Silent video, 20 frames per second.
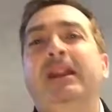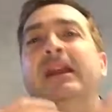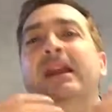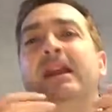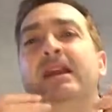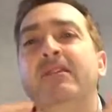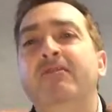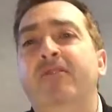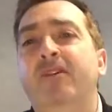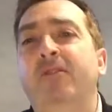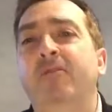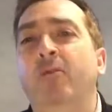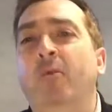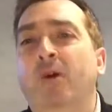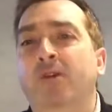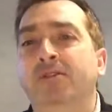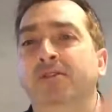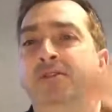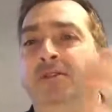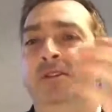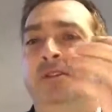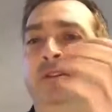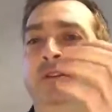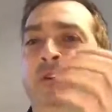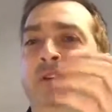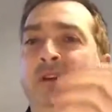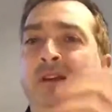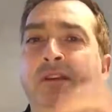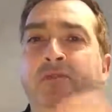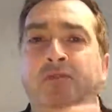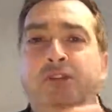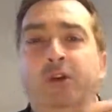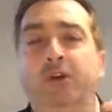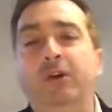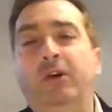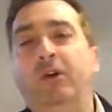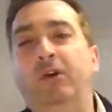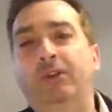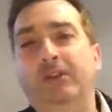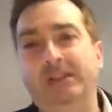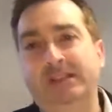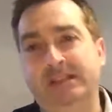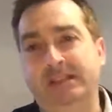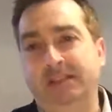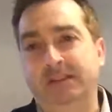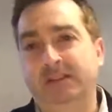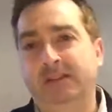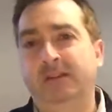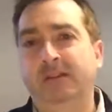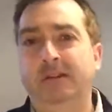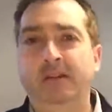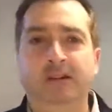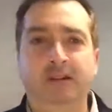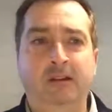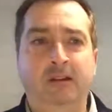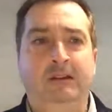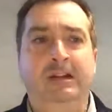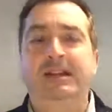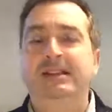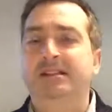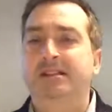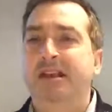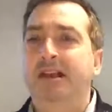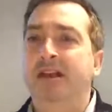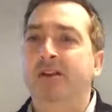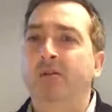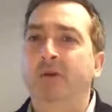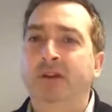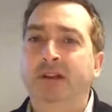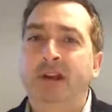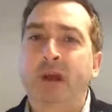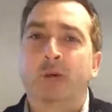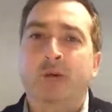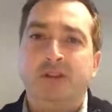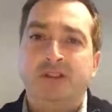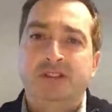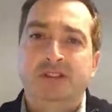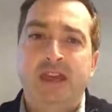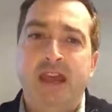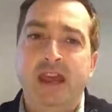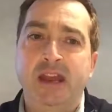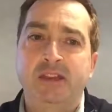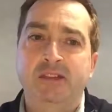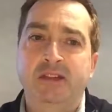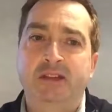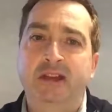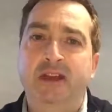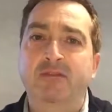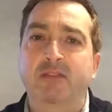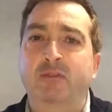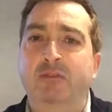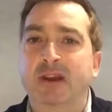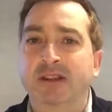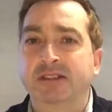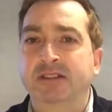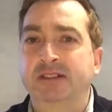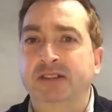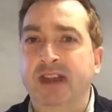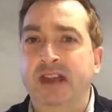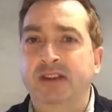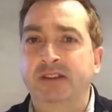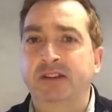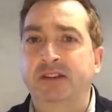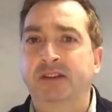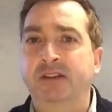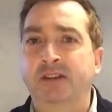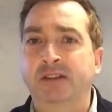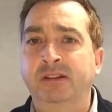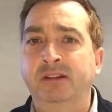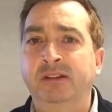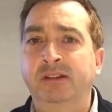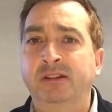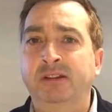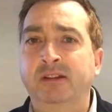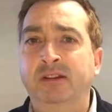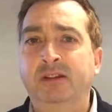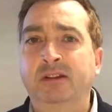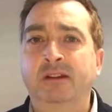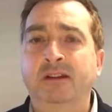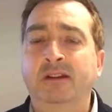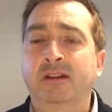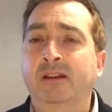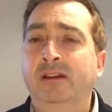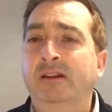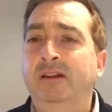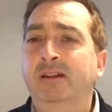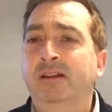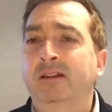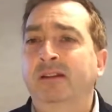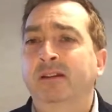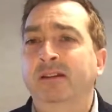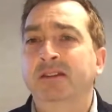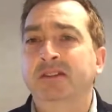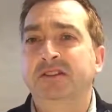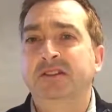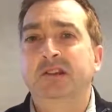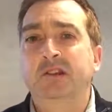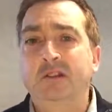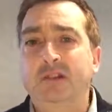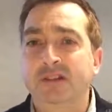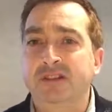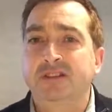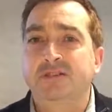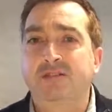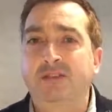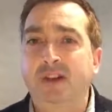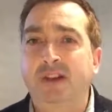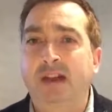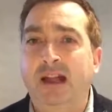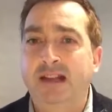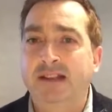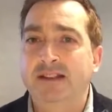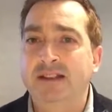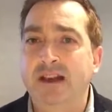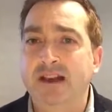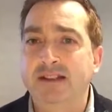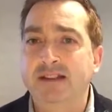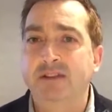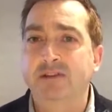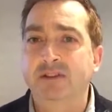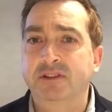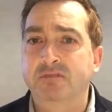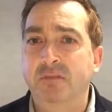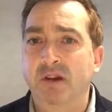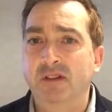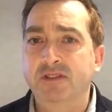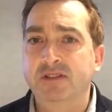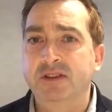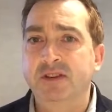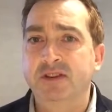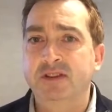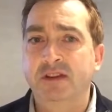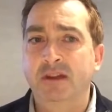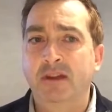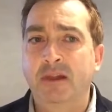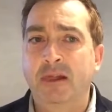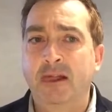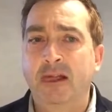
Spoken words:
even once you've done all this, let's say you want to go on stage and give a presentation, you're still going to feel anxiety responses,